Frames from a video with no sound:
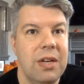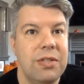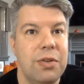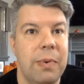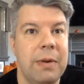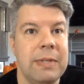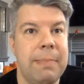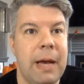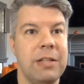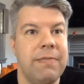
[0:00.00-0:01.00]
So when I was
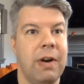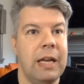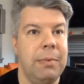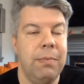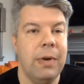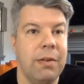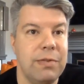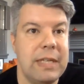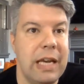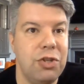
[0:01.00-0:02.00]
Pouncival, I had to be one of
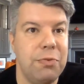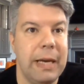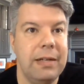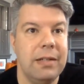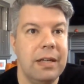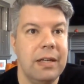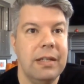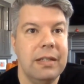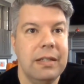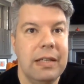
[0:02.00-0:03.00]
those henchmen.
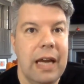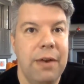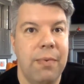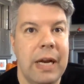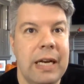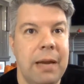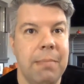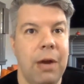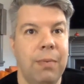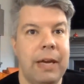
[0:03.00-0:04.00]
And one night
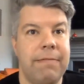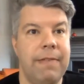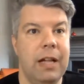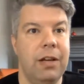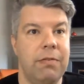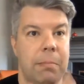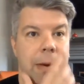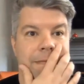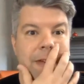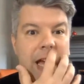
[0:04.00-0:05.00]
my wig fell over
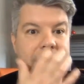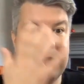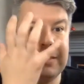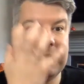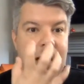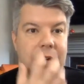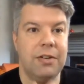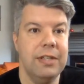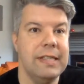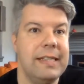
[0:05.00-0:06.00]
my face and I
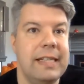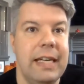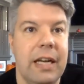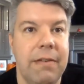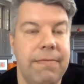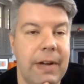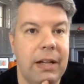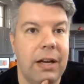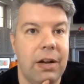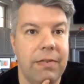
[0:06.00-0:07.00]
couldn't see and I
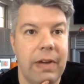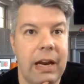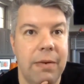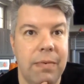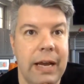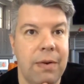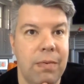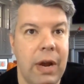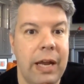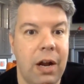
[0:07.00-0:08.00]
fell out and I ran
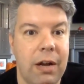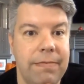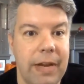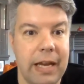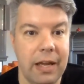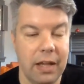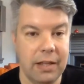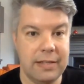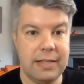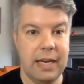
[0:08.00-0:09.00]
right off
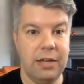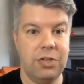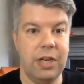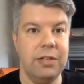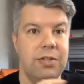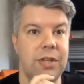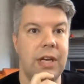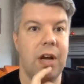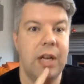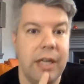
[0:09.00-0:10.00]
the stage into
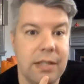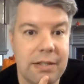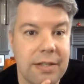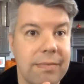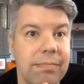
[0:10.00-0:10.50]
the audience.